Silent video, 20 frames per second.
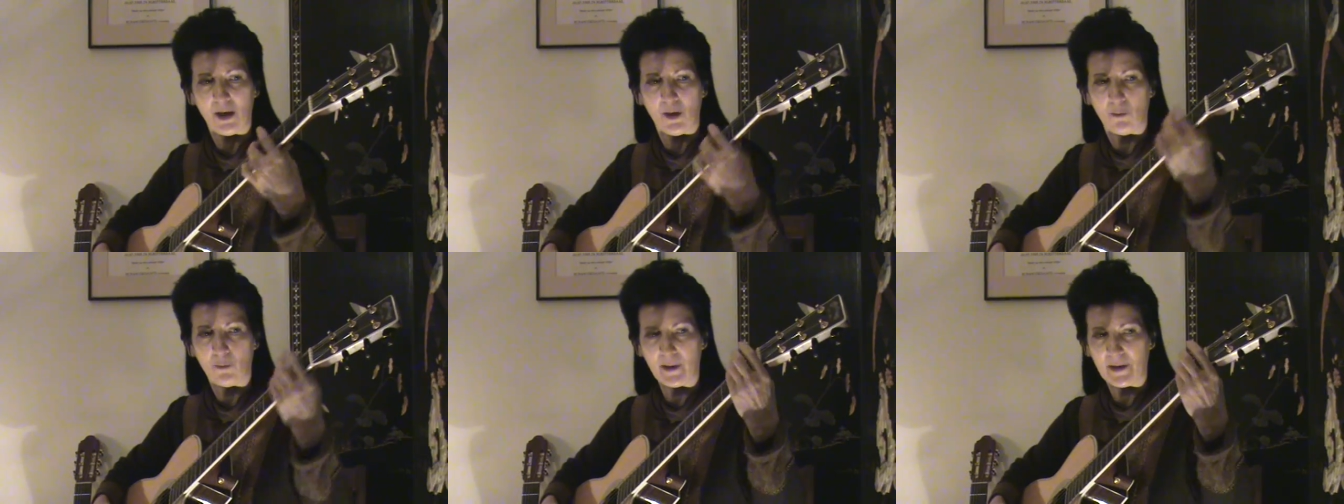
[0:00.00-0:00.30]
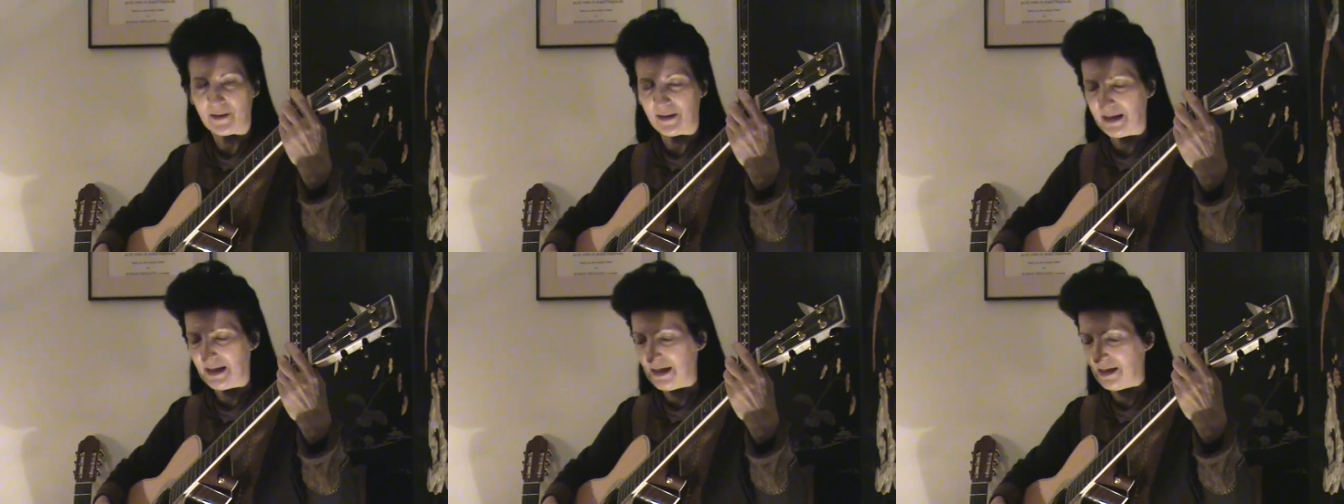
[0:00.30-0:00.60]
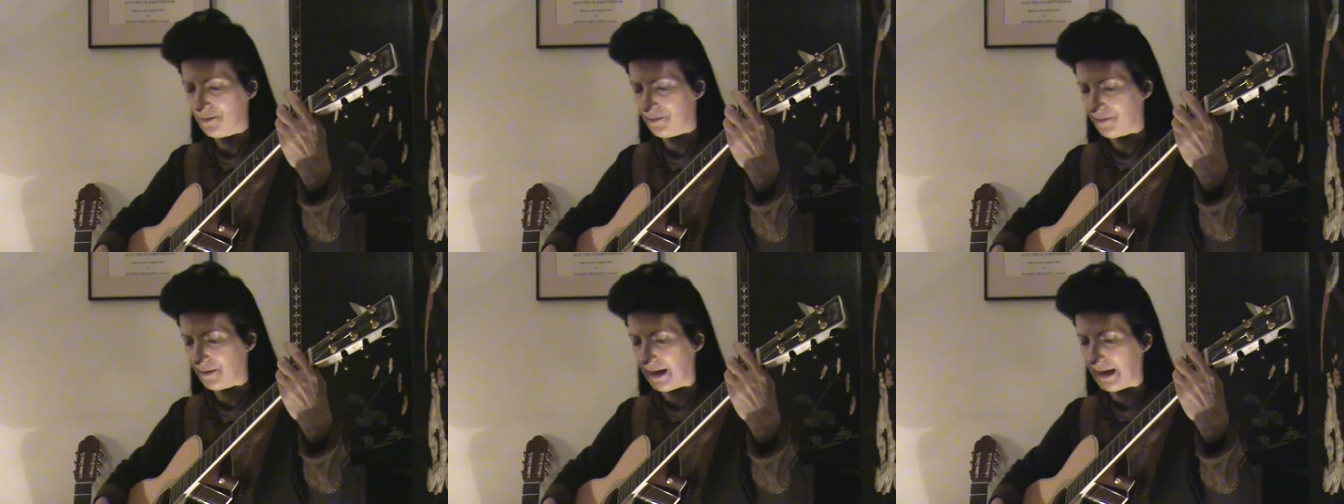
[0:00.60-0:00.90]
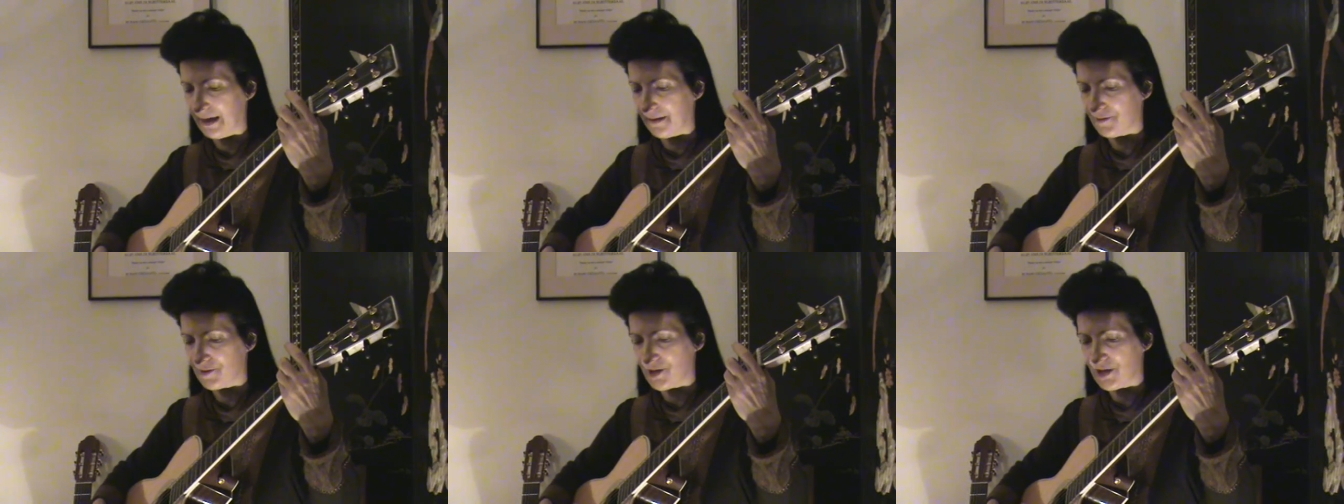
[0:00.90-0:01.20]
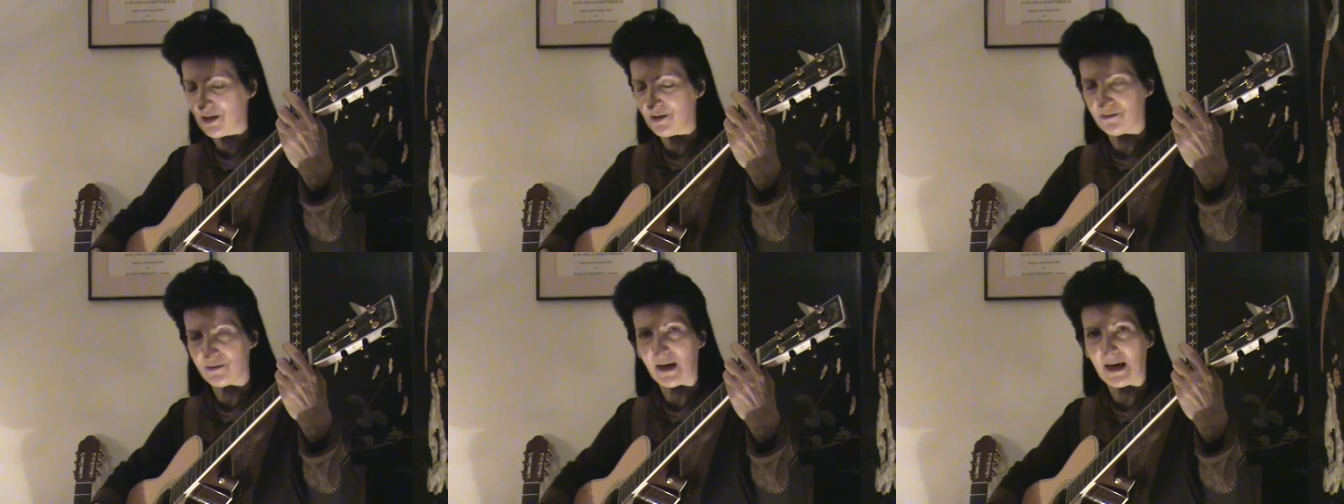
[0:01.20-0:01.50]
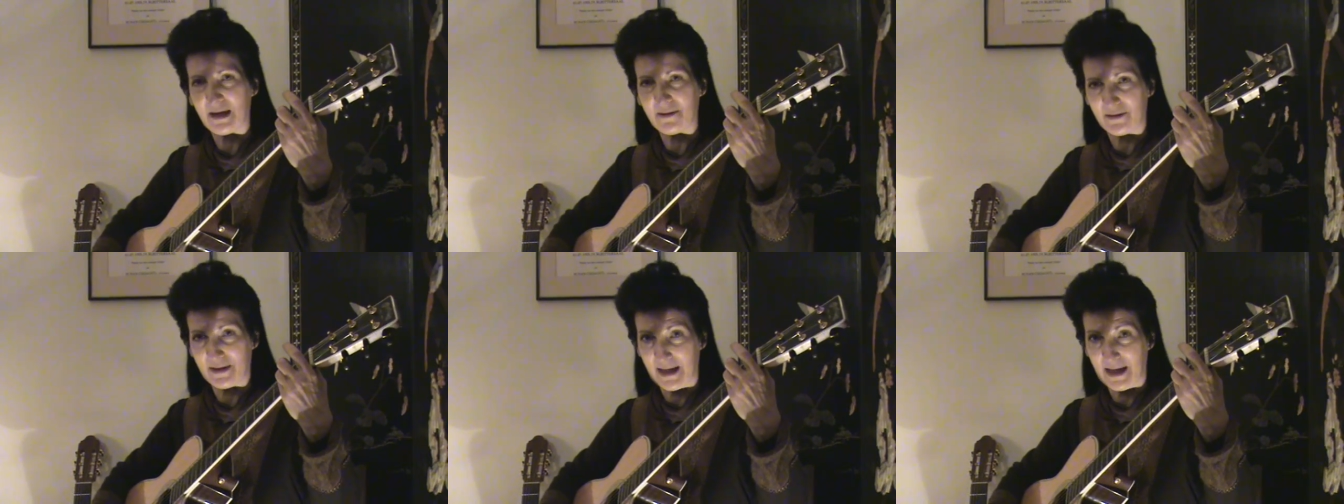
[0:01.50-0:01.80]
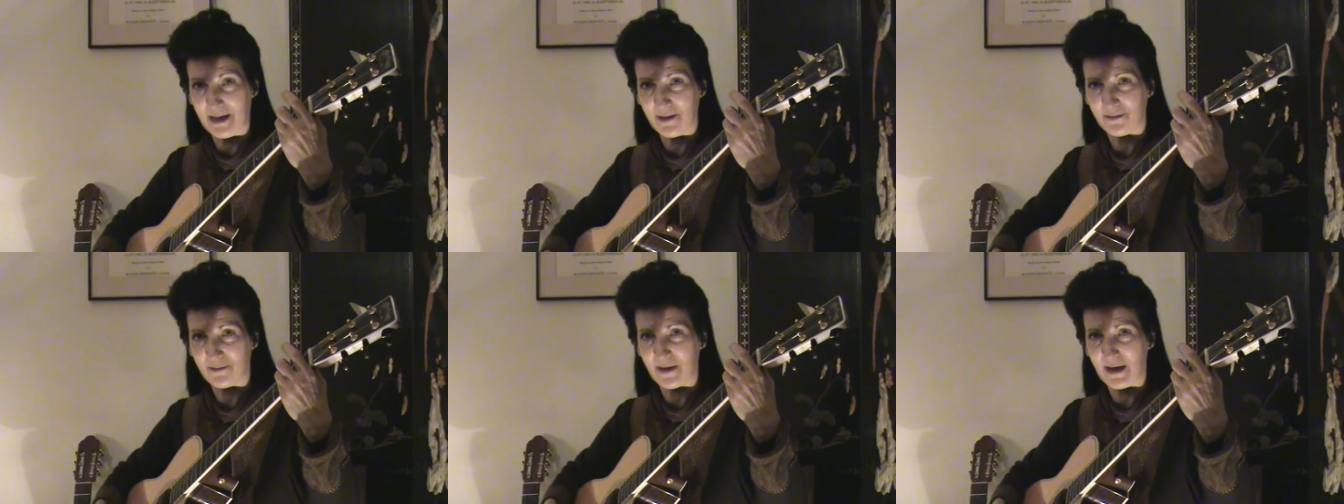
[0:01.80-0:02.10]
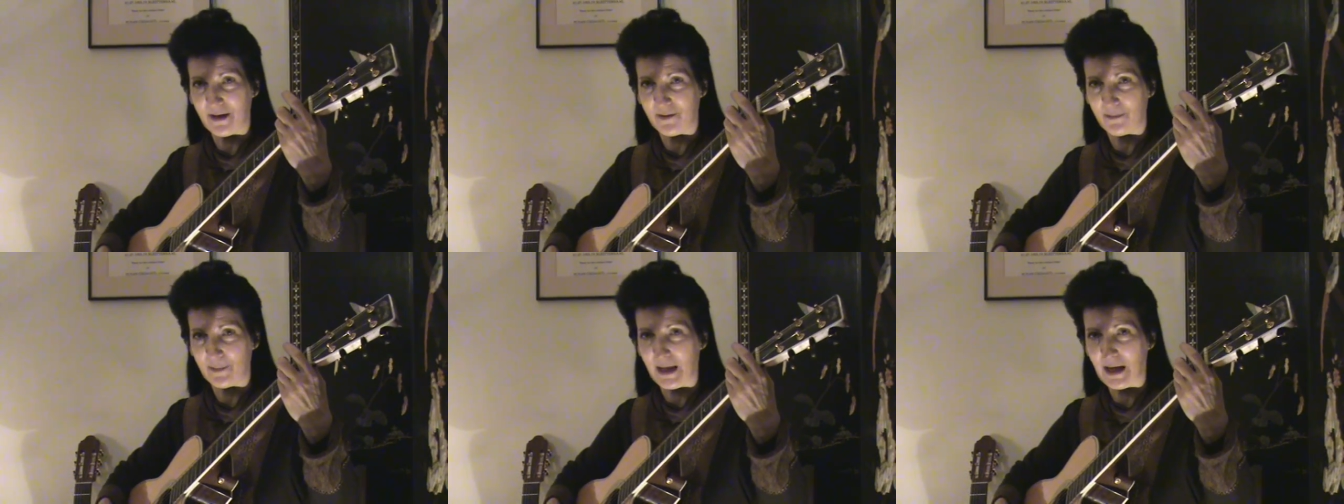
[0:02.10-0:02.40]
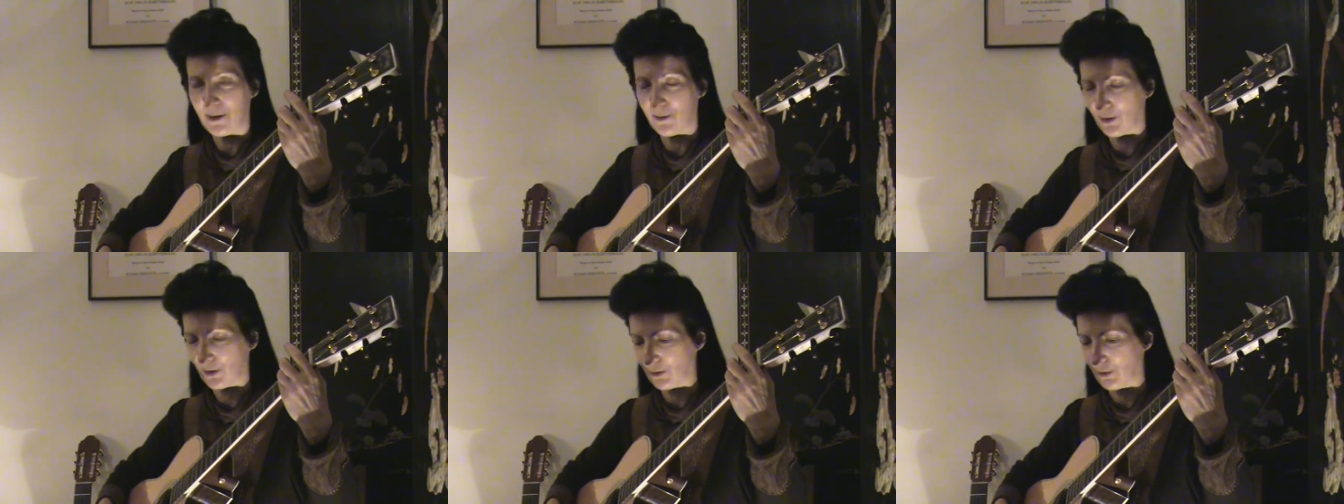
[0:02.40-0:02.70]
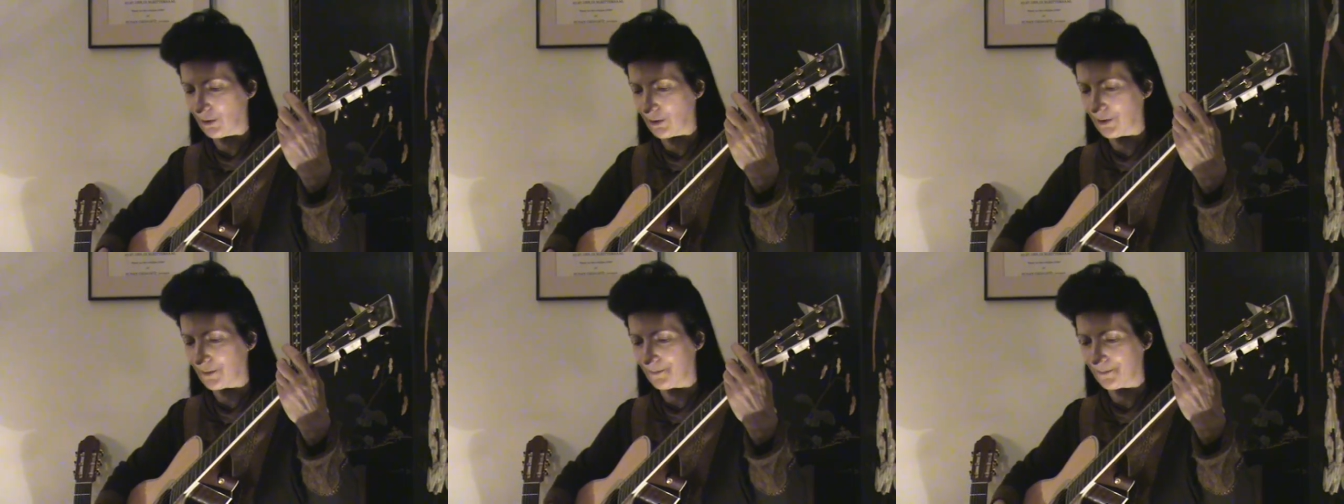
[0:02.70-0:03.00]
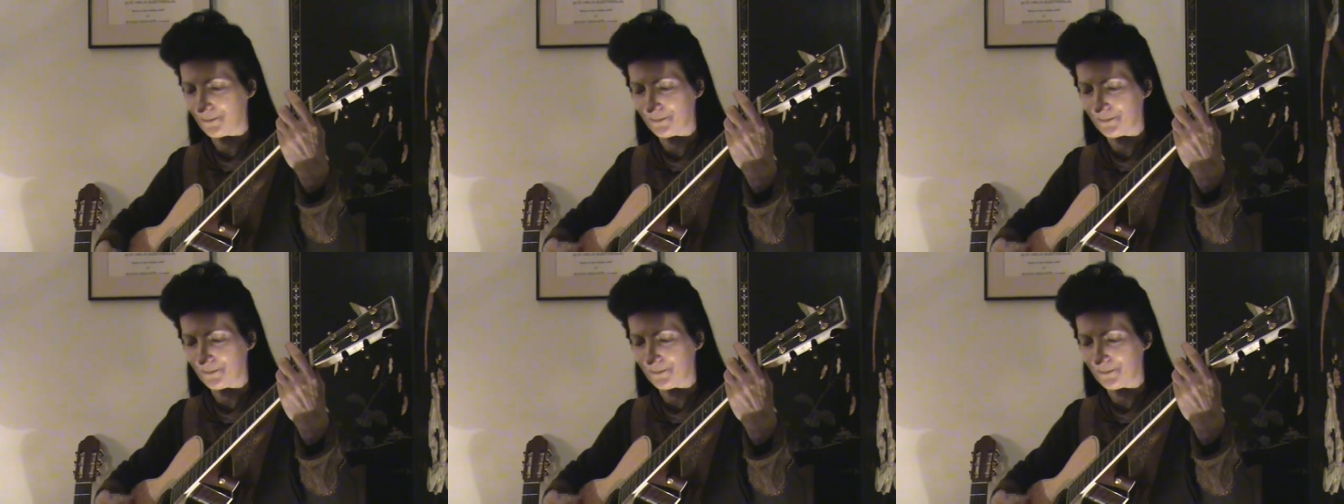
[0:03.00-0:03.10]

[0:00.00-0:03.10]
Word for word: with the E5, G5, and A5 power chord.